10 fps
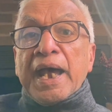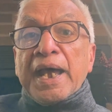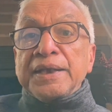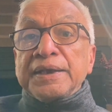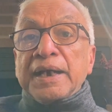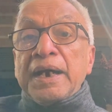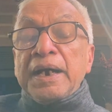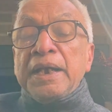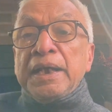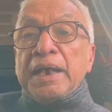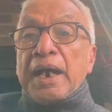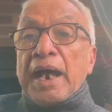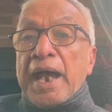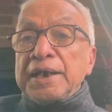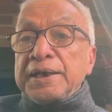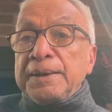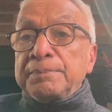and had